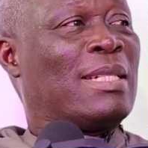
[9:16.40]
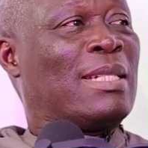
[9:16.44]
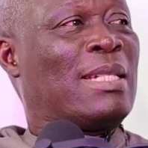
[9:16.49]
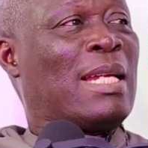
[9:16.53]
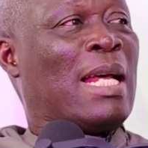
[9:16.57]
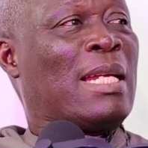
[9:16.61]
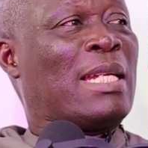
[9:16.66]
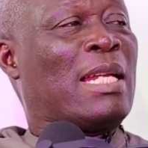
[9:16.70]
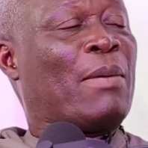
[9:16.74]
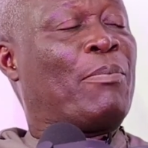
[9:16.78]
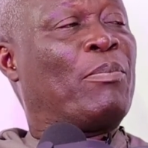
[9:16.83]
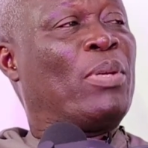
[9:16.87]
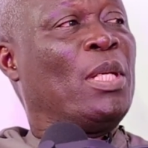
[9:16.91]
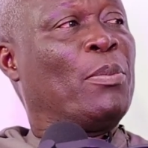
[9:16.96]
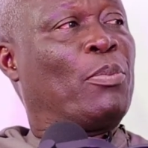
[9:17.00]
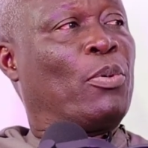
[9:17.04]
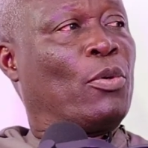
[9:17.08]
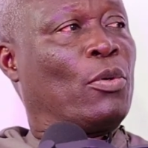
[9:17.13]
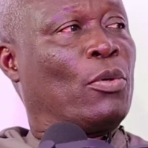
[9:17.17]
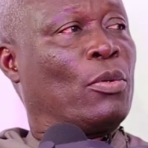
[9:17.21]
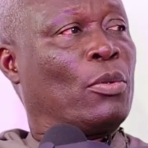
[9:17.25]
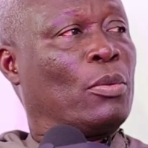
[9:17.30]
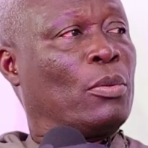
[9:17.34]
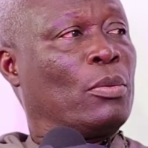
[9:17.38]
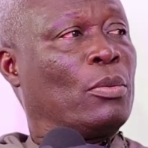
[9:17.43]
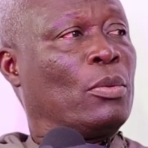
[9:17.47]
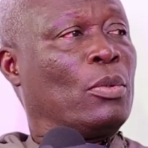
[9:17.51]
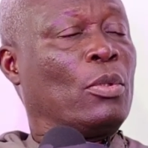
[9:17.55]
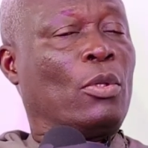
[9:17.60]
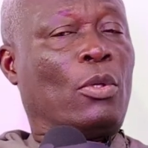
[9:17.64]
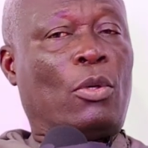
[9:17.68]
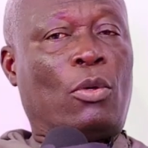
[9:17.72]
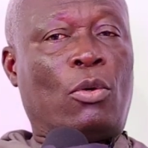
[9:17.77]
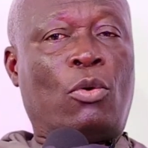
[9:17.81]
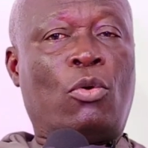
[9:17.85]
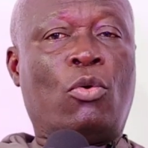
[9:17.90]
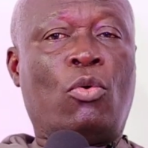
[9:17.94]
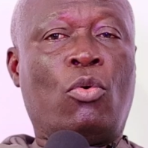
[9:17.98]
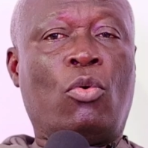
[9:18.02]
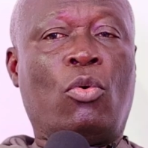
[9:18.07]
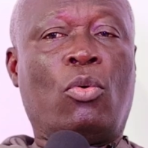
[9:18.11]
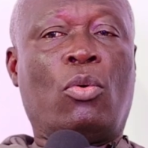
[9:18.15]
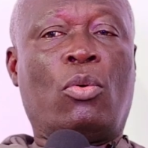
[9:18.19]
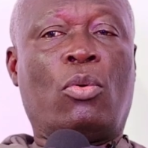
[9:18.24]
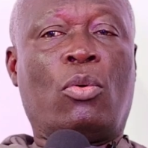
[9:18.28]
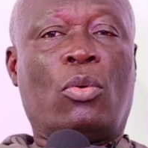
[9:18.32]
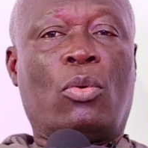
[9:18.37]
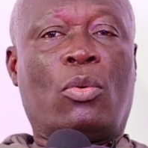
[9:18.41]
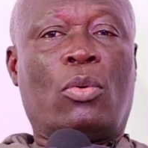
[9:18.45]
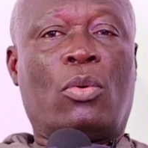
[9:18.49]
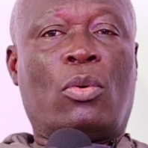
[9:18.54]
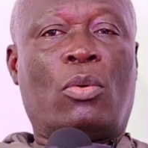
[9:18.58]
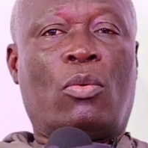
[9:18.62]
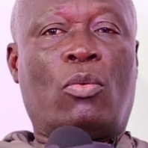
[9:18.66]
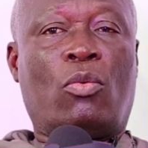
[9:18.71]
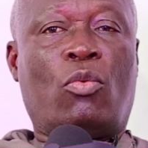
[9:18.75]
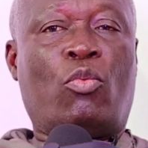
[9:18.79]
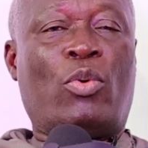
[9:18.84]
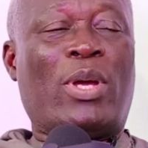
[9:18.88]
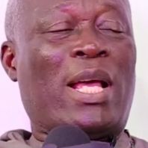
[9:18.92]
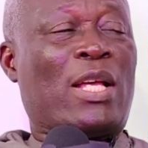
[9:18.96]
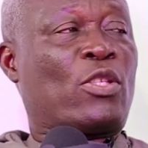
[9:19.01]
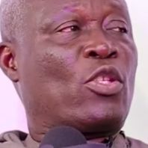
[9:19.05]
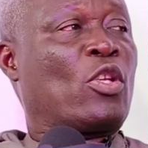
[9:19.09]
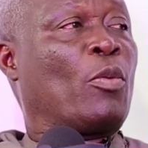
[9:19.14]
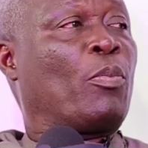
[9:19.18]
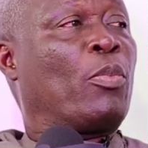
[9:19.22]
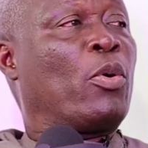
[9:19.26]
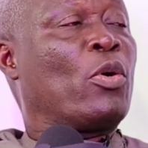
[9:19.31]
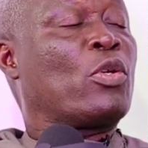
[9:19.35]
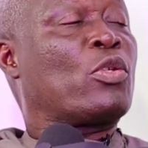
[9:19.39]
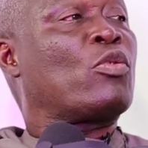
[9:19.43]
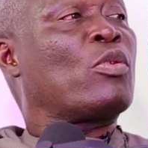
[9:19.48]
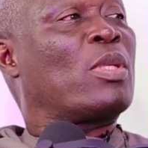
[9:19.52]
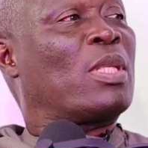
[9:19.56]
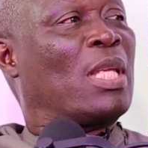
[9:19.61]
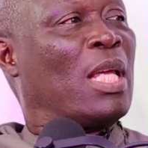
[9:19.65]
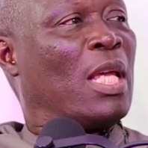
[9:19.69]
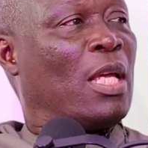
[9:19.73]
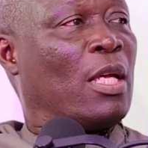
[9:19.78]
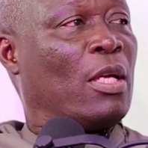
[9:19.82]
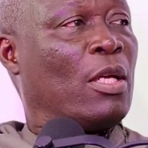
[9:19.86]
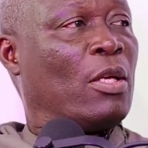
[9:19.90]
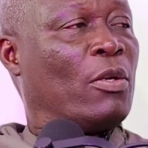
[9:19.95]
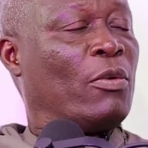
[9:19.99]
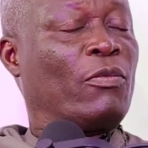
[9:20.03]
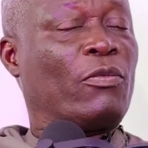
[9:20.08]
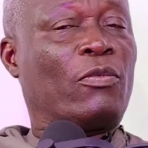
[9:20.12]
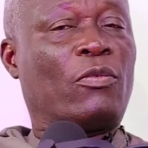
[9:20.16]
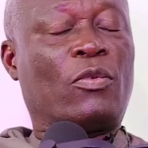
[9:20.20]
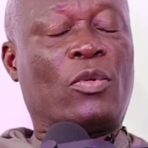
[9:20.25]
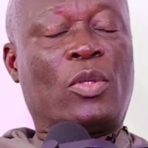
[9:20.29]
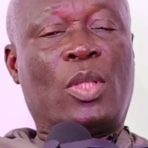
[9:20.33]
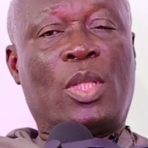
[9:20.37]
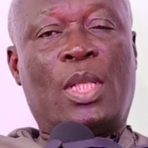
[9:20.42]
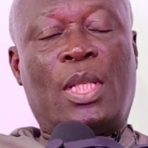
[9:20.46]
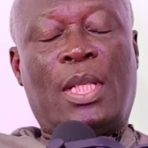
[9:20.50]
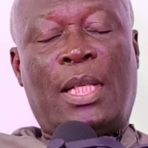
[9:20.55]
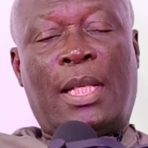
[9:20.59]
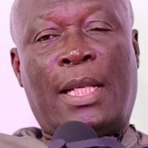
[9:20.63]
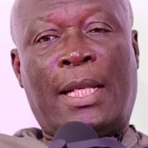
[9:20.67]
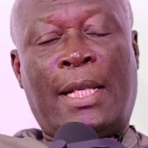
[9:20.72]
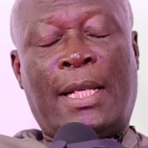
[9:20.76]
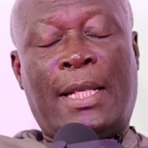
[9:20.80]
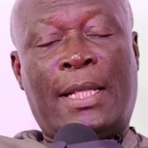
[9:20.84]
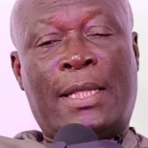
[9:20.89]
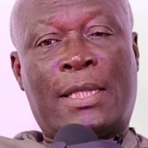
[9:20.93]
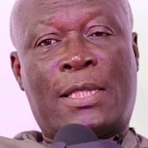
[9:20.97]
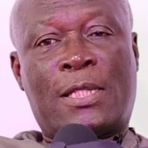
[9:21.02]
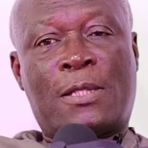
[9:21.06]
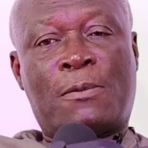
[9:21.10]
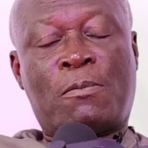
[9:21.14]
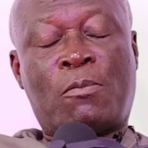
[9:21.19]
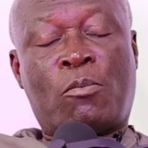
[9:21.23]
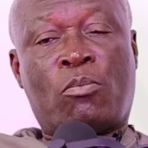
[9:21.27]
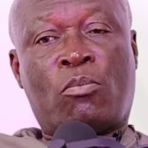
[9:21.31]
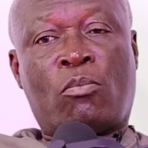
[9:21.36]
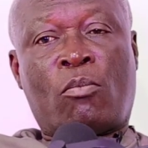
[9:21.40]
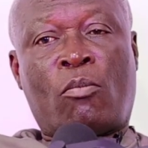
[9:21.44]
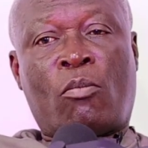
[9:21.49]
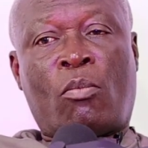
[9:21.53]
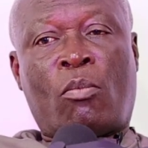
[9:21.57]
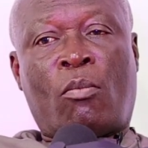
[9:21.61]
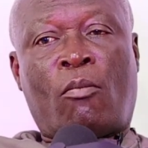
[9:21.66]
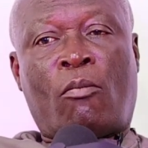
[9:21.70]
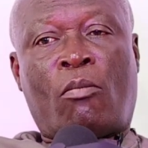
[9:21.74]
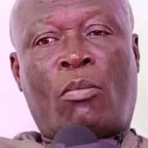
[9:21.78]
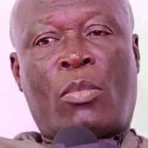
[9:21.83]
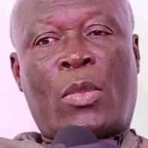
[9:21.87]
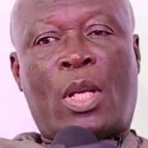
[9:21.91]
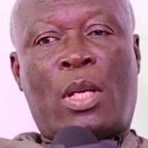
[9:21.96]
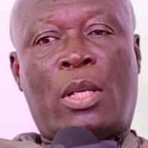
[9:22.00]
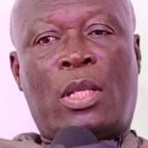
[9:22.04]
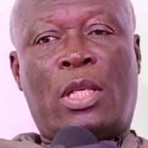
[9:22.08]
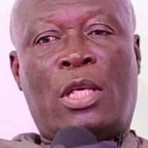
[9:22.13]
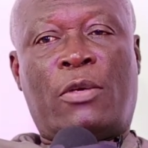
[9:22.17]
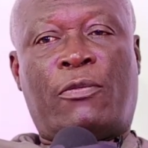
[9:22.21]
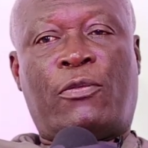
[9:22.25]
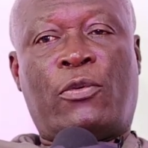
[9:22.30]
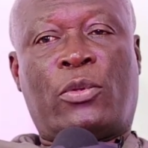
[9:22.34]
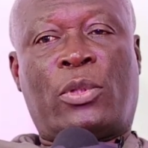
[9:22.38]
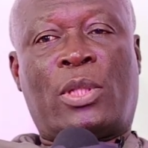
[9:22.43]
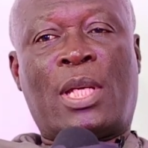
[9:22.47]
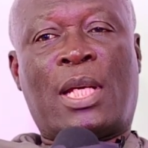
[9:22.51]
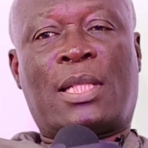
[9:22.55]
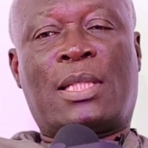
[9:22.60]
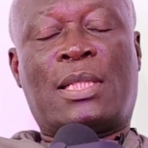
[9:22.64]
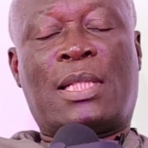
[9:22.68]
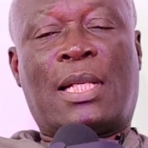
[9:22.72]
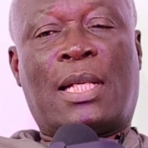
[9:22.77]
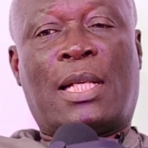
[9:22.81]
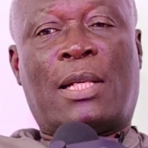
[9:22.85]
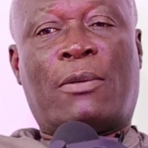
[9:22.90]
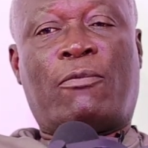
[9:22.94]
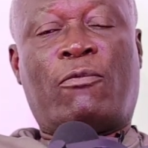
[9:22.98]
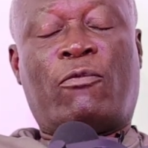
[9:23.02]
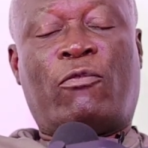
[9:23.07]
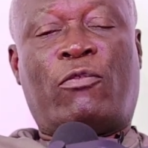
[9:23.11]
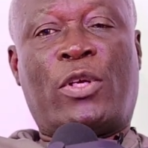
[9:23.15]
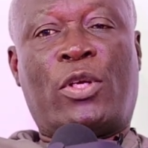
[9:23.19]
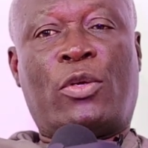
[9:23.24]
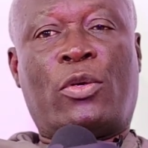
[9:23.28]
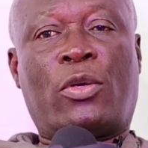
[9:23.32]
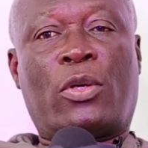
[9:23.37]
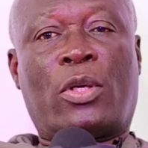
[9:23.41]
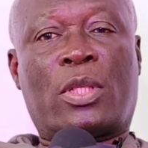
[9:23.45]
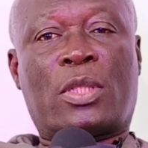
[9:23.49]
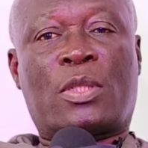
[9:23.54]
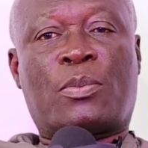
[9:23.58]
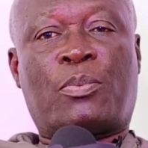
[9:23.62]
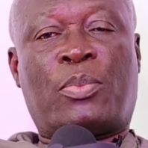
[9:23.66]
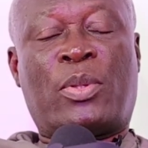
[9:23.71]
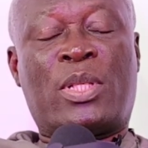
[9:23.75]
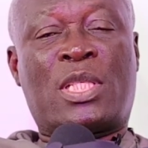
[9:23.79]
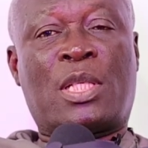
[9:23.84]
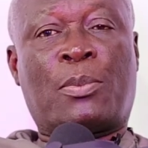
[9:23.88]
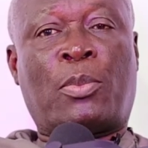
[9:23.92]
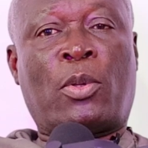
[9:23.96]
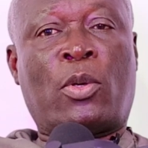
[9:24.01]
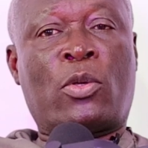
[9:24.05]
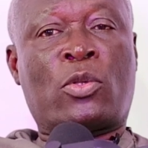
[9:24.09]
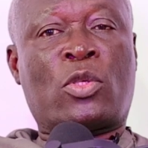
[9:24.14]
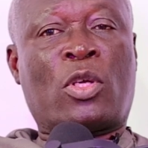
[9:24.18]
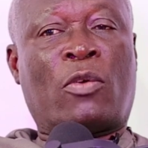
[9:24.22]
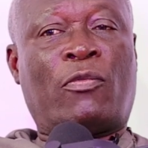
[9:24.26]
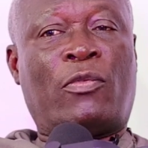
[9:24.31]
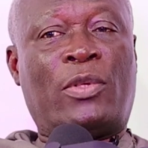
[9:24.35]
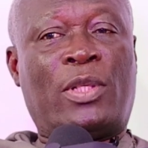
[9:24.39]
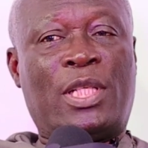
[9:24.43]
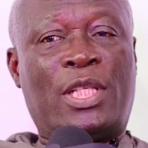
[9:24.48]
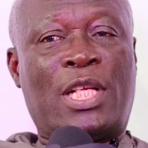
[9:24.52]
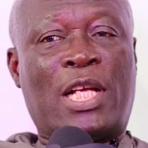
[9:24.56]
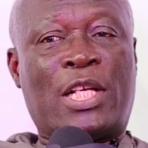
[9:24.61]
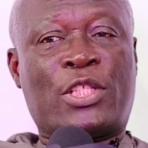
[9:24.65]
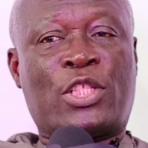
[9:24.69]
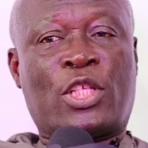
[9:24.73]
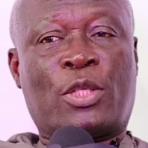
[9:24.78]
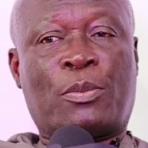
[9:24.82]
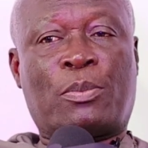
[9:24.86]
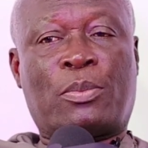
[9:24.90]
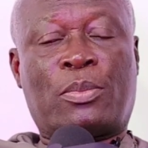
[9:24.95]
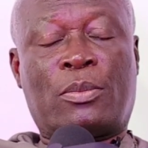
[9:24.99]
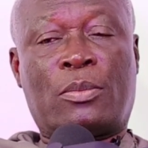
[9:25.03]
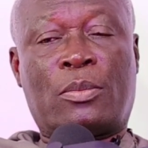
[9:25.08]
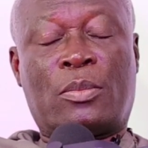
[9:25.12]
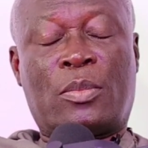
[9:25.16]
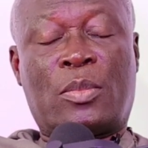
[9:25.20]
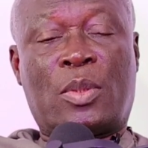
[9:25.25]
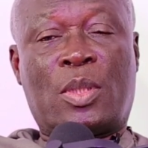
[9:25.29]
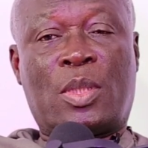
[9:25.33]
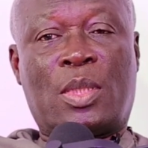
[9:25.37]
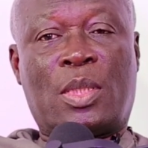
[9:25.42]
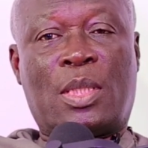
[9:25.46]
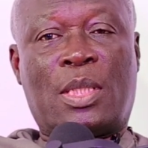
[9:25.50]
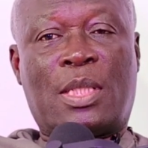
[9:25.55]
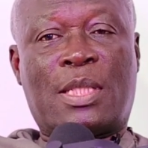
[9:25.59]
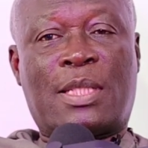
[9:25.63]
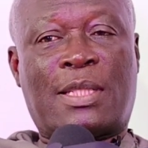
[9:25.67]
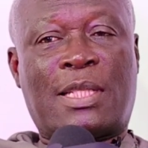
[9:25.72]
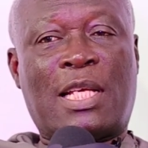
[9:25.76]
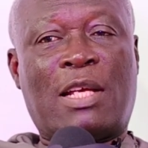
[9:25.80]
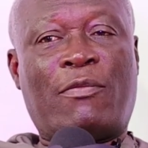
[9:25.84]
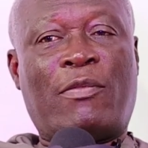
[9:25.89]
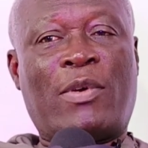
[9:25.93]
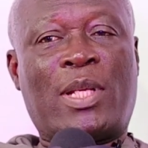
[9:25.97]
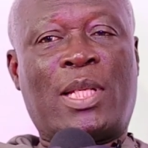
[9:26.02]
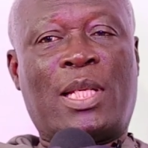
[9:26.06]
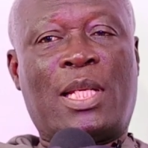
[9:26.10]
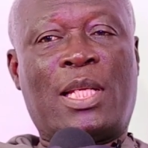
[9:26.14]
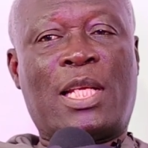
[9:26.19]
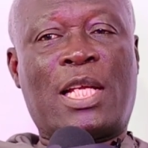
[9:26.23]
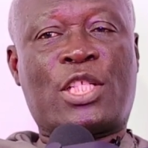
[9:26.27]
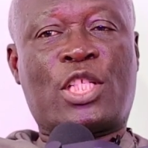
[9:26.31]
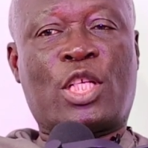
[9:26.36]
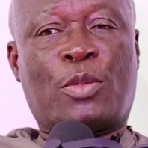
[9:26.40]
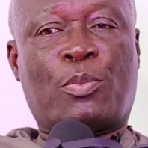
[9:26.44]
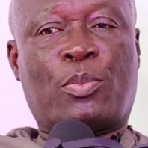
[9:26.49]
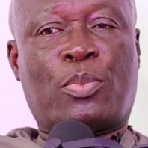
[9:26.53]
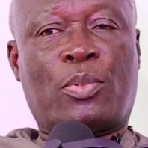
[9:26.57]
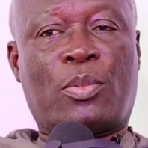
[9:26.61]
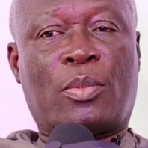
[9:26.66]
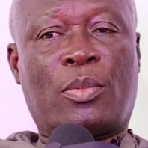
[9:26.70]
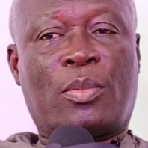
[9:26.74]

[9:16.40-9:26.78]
than the people who we are supposed to serve. And if you take the various principles of leadership, servant leadership,